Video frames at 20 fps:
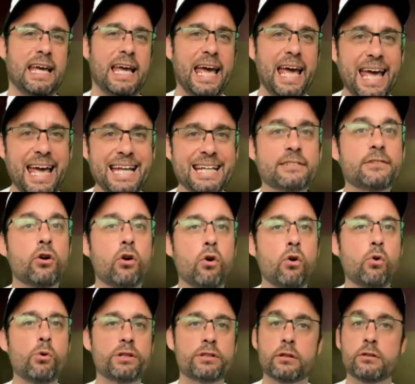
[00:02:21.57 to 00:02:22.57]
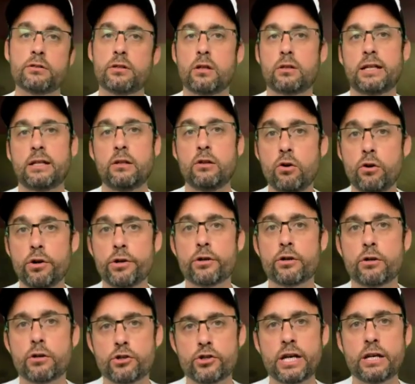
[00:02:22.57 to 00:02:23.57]
And always consult a lawyer
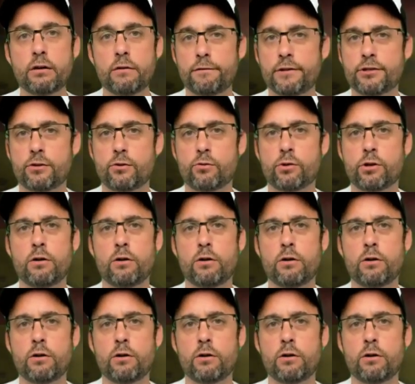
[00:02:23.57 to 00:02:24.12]
or check official